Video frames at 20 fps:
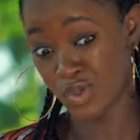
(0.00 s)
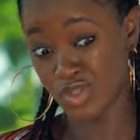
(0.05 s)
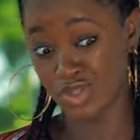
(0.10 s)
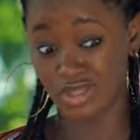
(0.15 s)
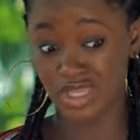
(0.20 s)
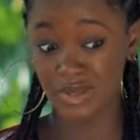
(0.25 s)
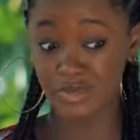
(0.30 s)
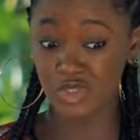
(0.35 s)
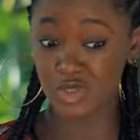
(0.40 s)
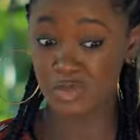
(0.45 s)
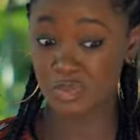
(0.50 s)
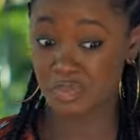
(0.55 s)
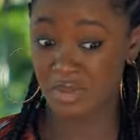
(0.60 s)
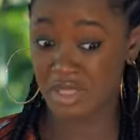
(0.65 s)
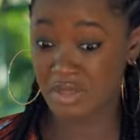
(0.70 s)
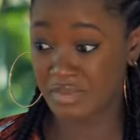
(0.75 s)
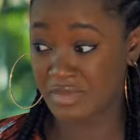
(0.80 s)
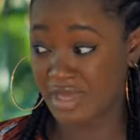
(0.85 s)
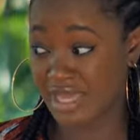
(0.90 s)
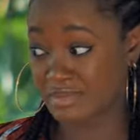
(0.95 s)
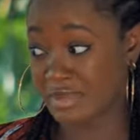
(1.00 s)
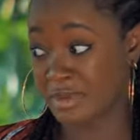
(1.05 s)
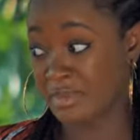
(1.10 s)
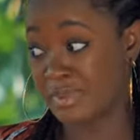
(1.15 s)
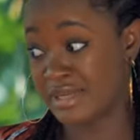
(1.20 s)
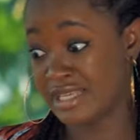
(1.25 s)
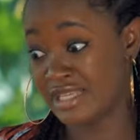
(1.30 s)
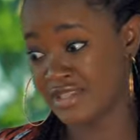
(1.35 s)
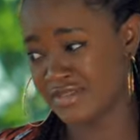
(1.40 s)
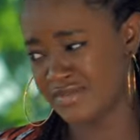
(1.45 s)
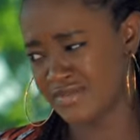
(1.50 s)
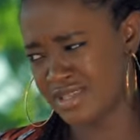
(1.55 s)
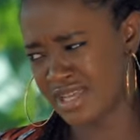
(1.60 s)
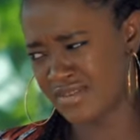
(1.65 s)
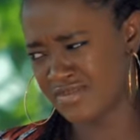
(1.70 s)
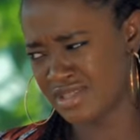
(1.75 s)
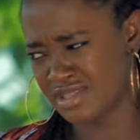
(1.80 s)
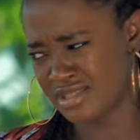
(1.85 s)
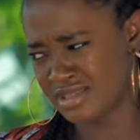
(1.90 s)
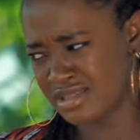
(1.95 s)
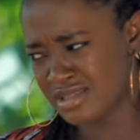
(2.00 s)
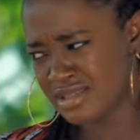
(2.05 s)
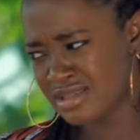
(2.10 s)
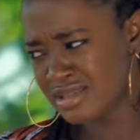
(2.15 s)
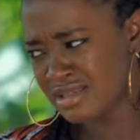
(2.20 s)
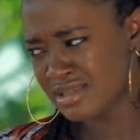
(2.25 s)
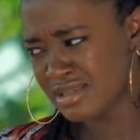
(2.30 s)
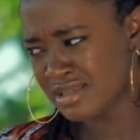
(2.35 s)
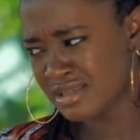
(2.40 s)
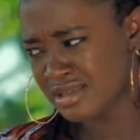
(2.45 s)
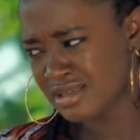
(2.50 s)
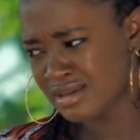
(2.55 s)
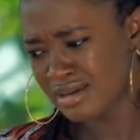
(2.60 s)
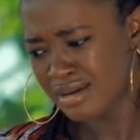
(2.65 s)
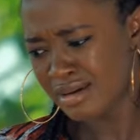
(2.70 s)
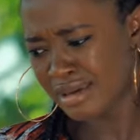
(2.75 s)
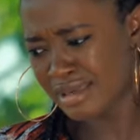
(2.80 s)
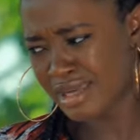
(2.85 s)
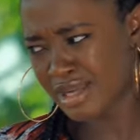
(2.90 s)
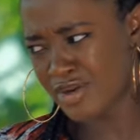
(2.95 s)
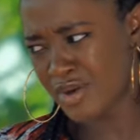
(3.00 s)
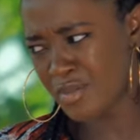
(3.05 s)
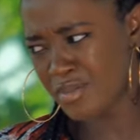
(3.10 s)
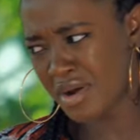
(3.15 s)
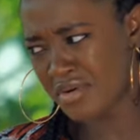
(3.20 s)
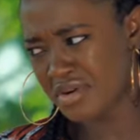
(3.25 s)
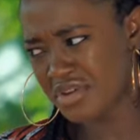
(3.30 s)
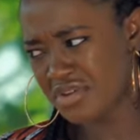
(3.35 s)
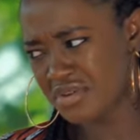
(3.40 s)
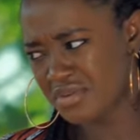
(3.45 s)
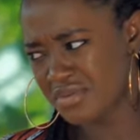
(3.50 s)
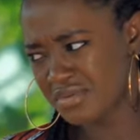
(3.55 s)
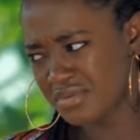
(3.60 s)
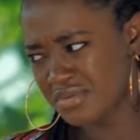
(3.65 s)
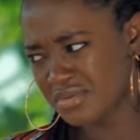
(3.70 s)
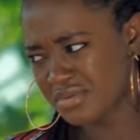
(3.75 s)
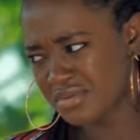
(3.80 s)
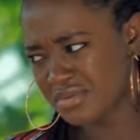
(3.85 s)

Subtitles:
when you came to pick me at my place of service, I cannot marry you.